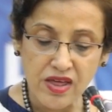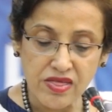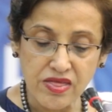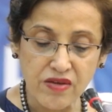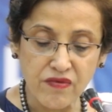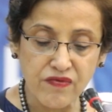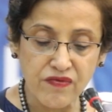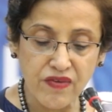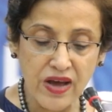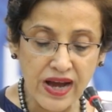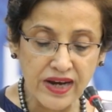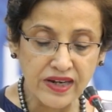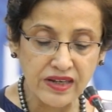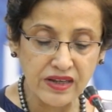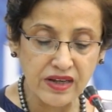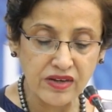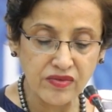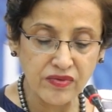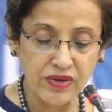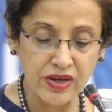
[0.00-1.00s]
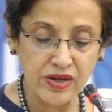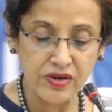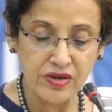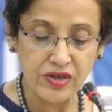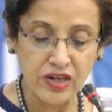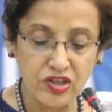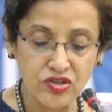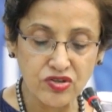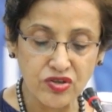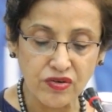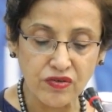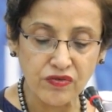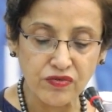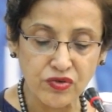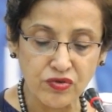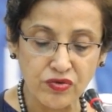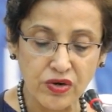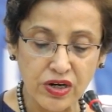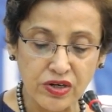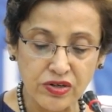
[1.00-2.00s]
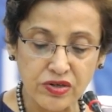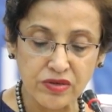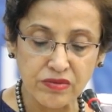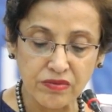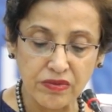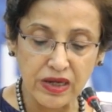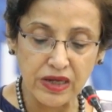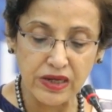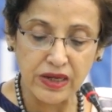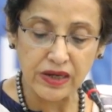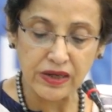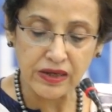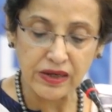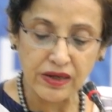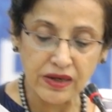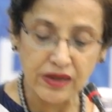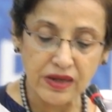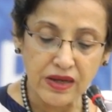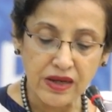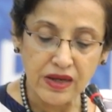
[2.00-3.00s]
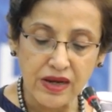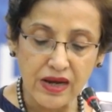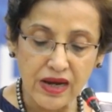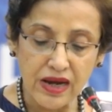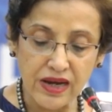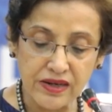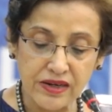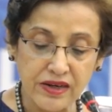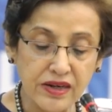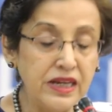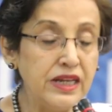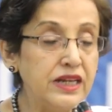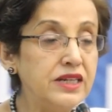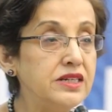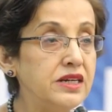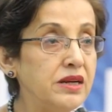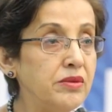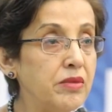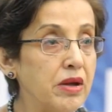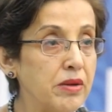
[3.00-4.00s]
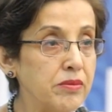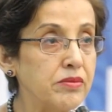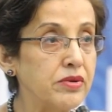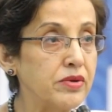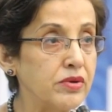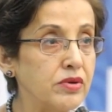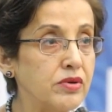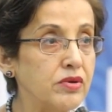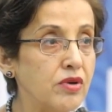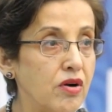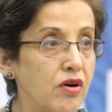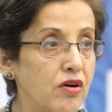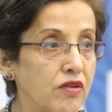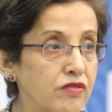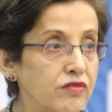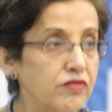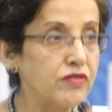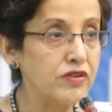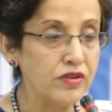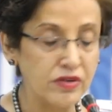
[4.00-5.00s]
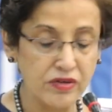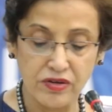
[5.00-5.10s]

the fact that we are a nation of 200 million and a leading member of,